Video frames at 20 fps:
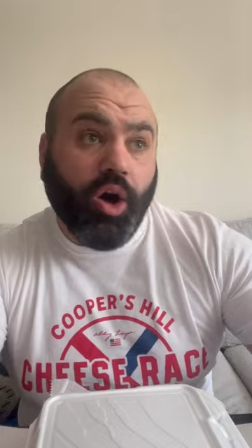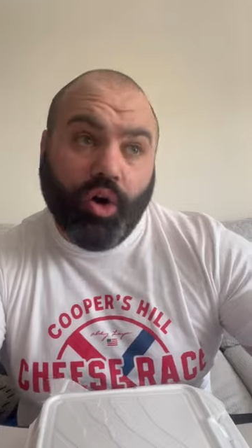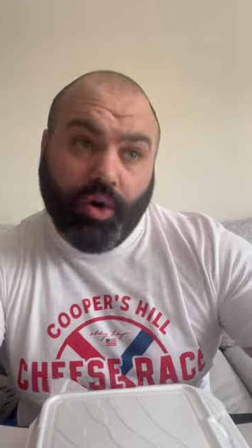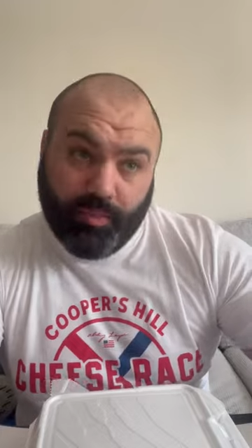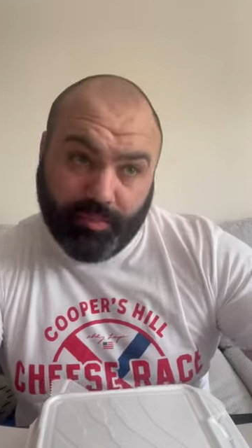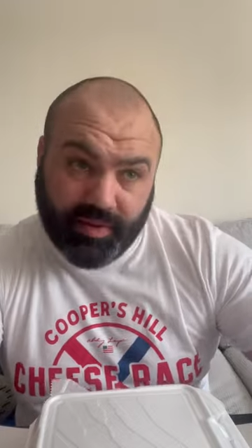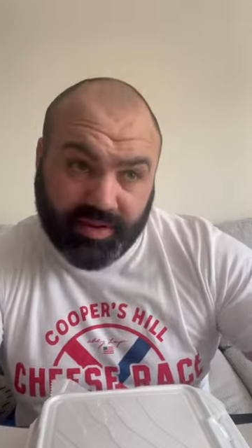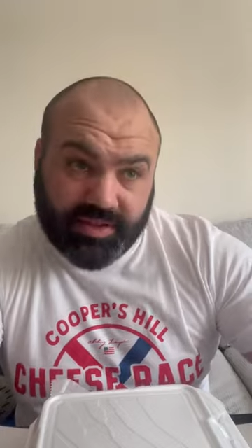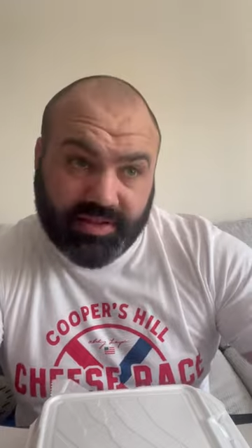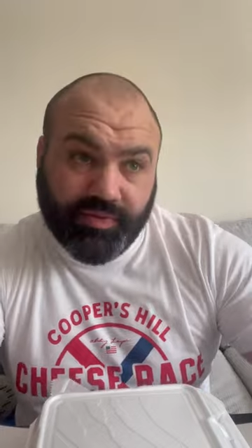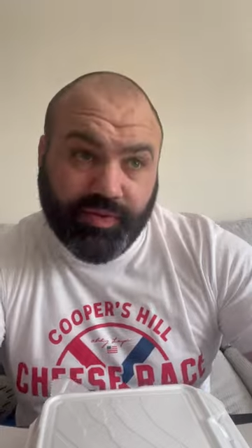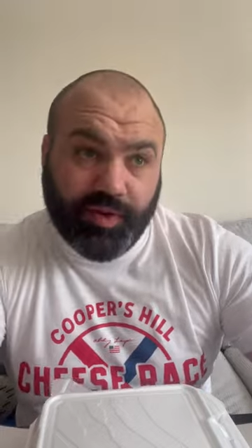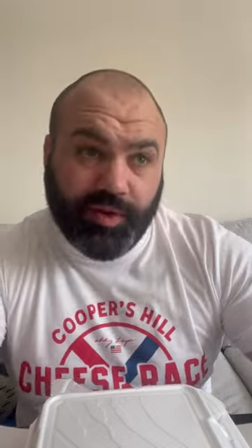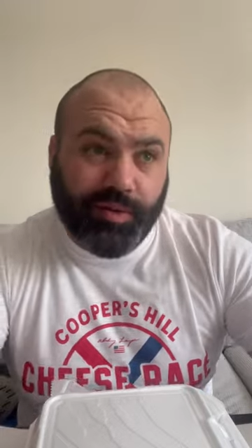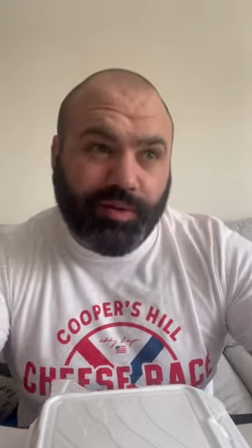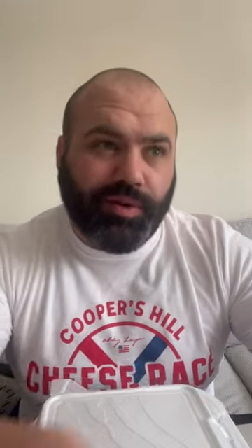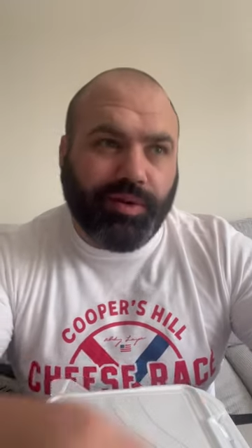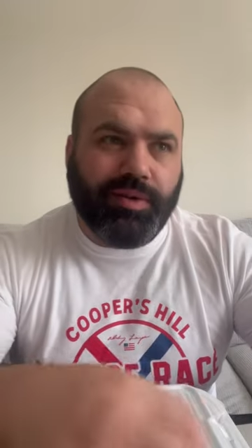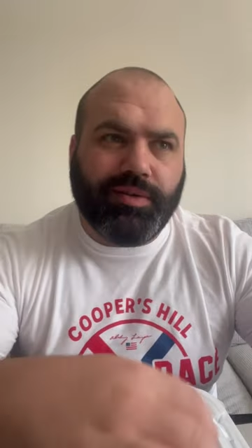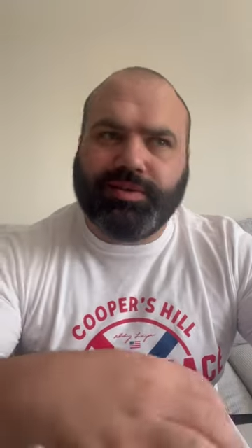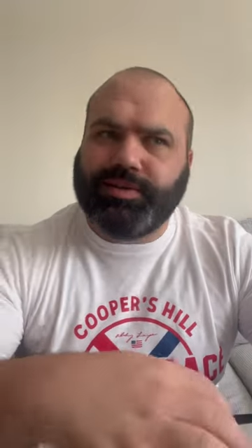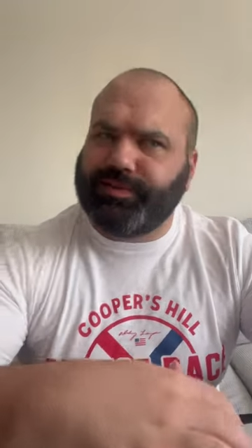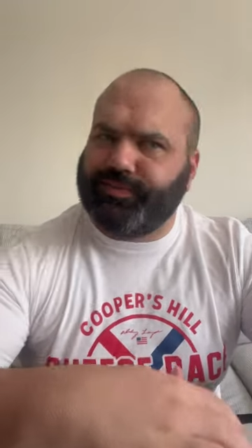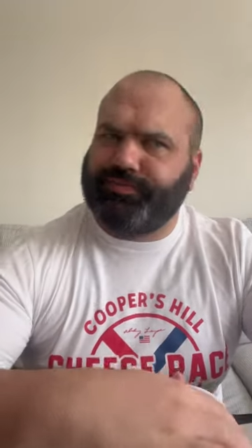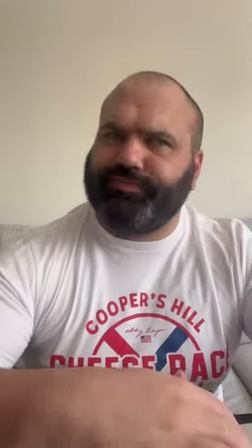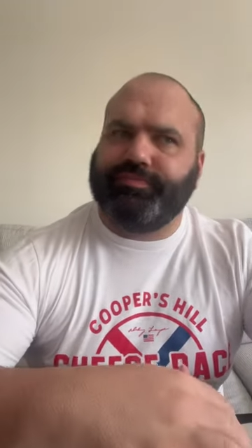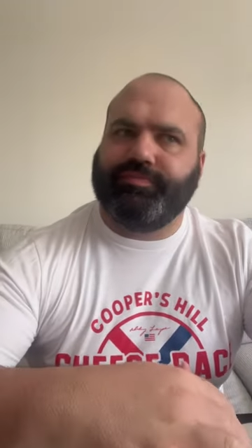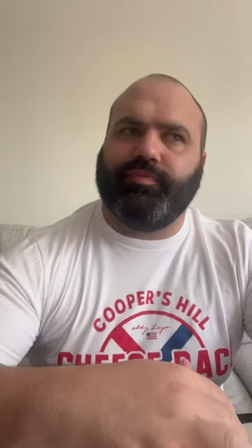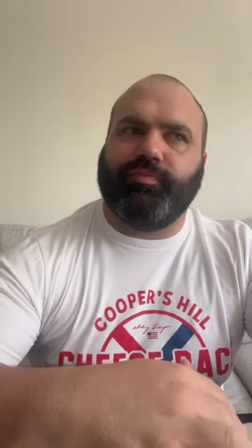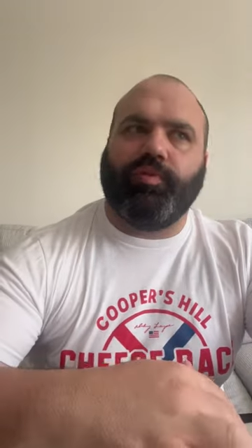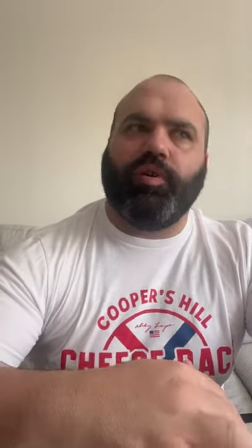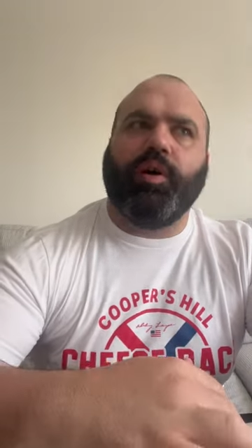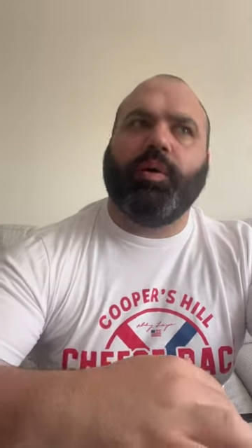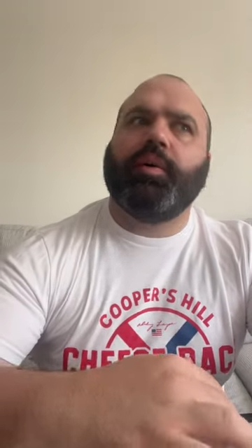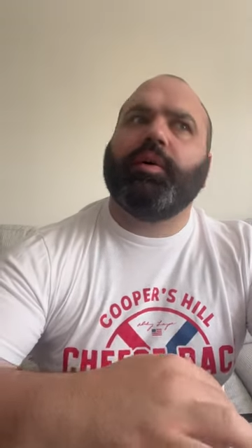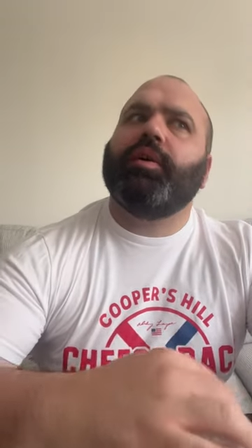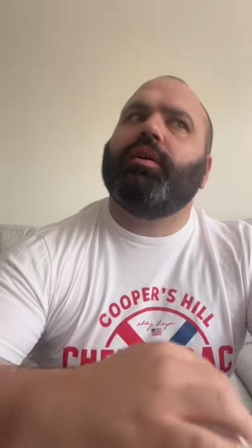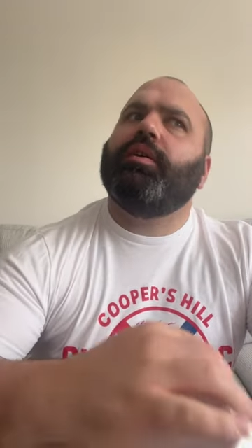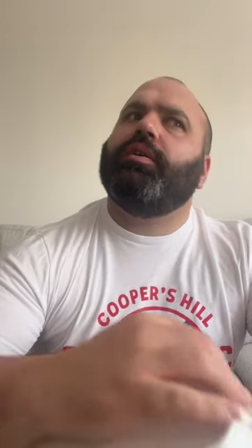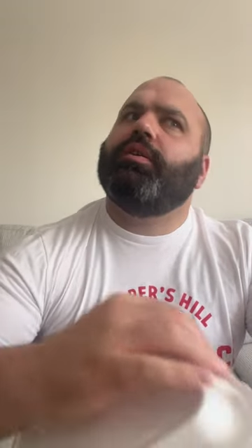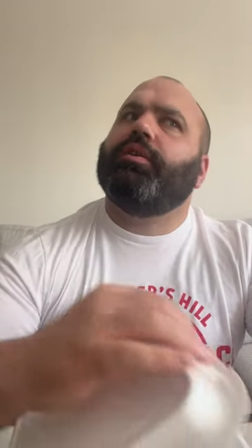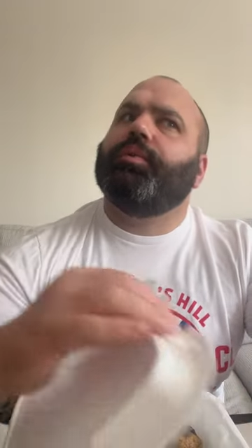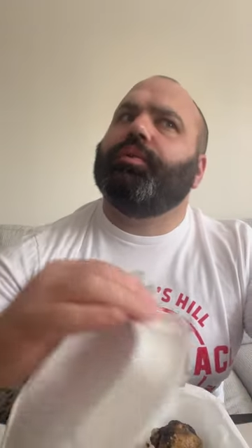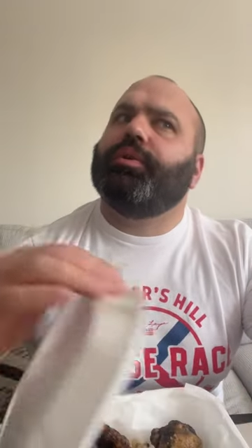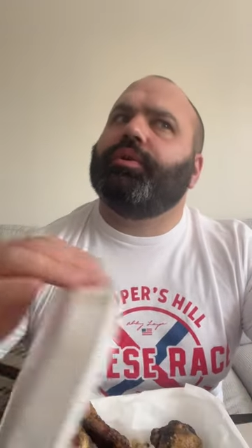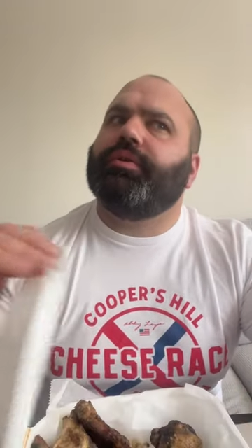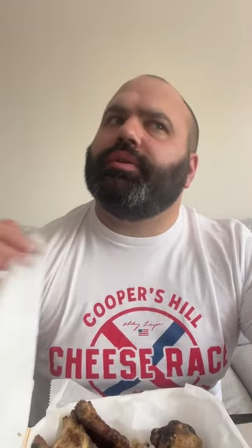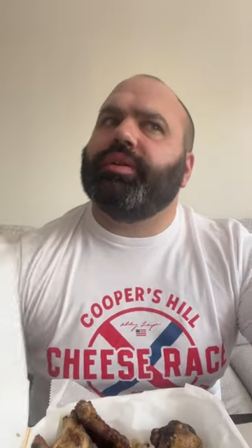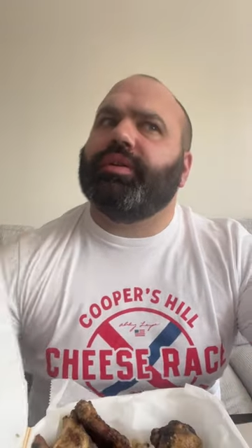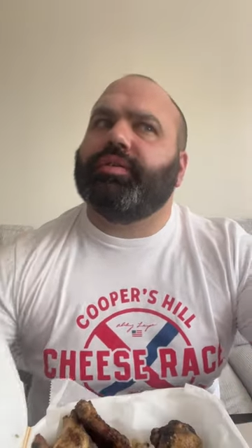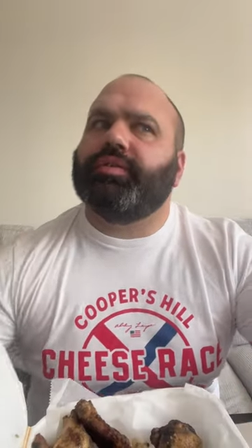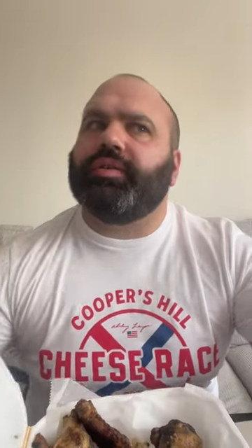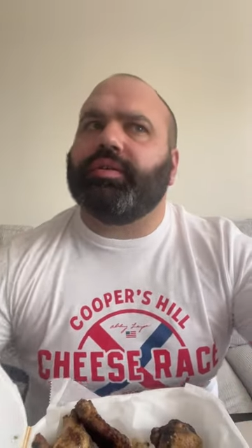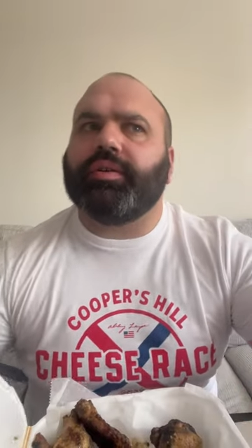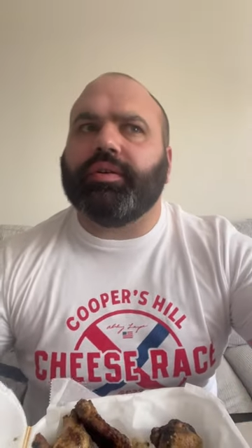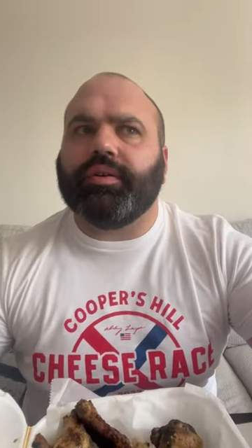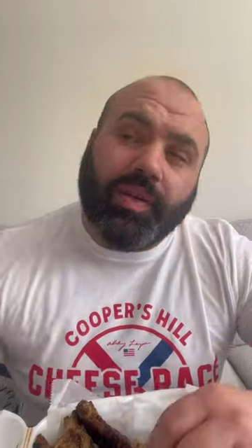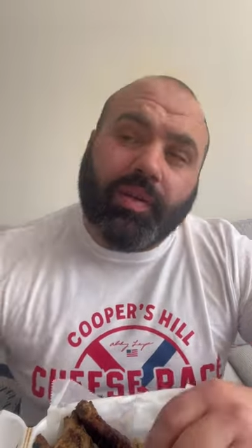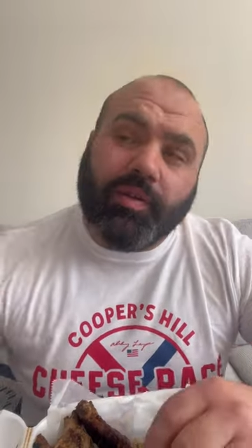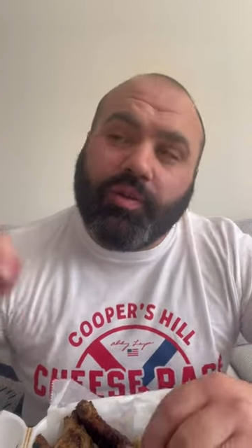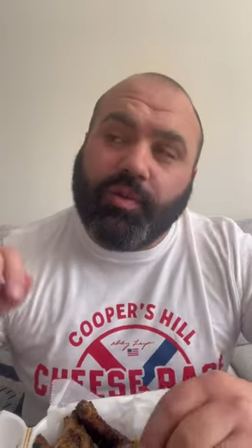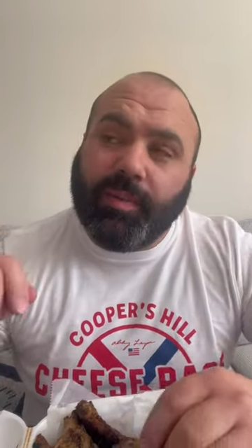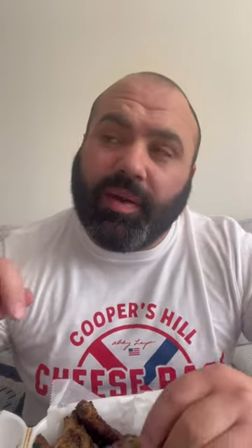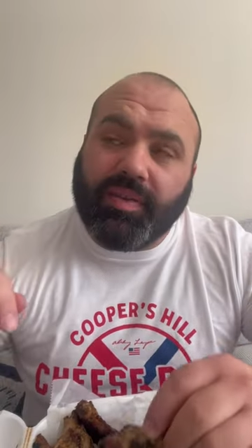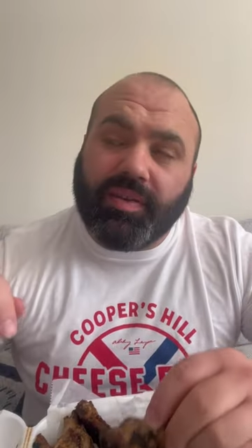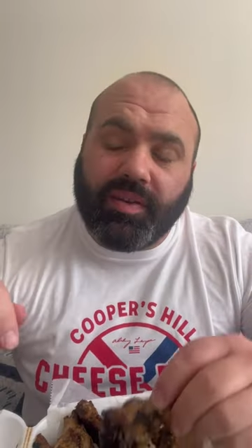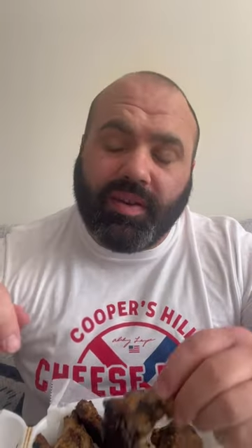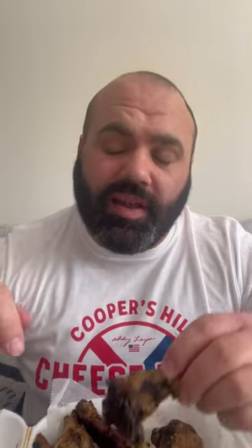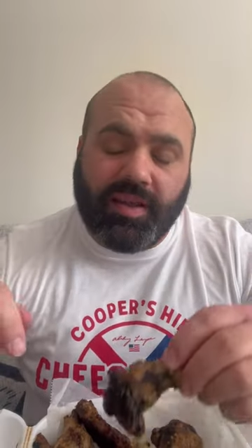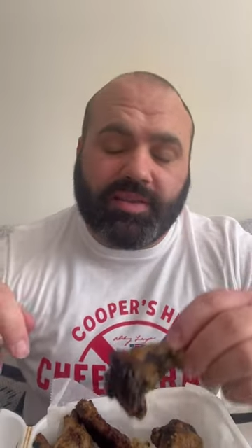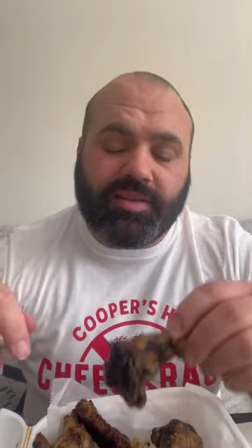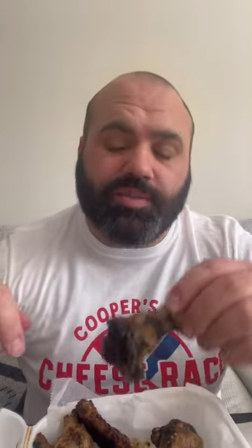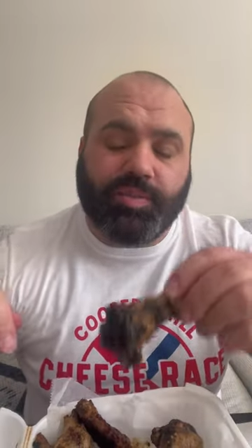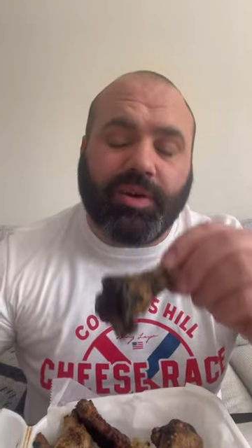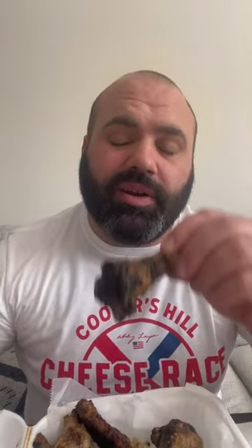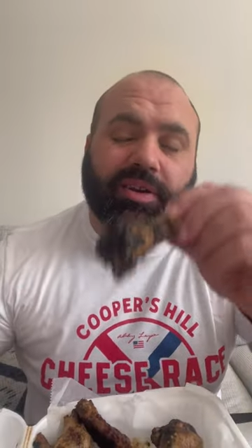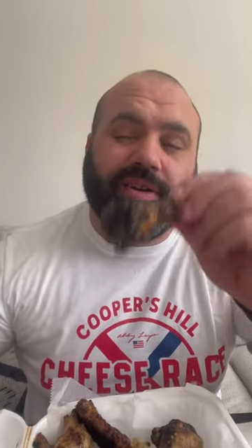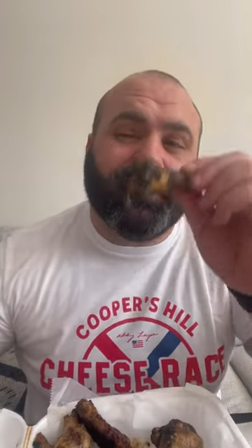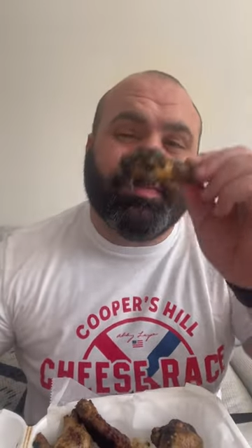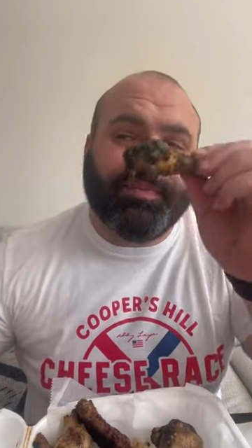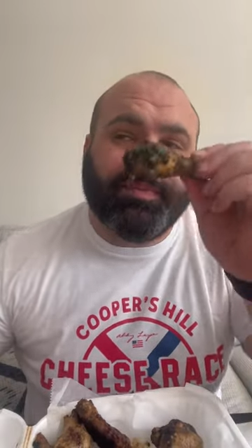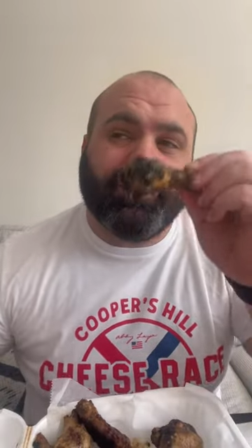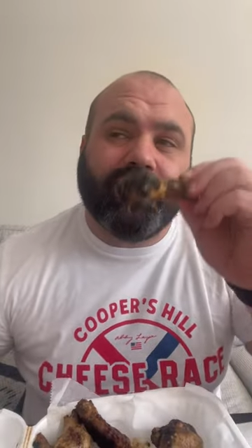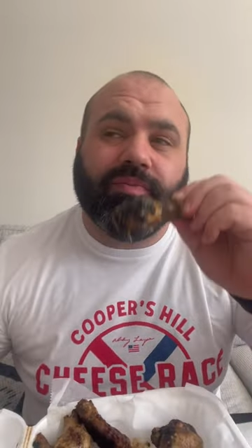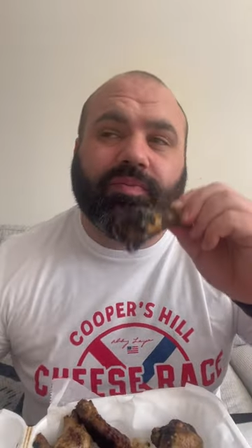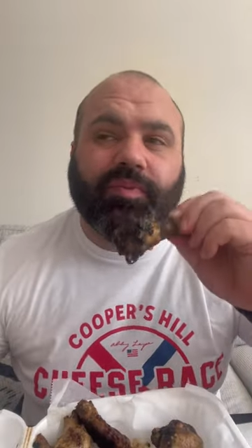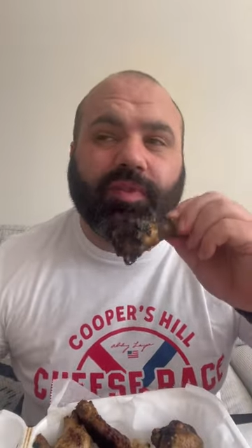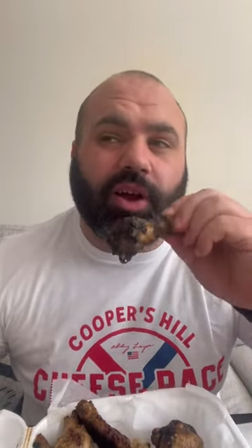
Oh, missed field goals? Welcome to our world, ECU. You want to make the day sweeter?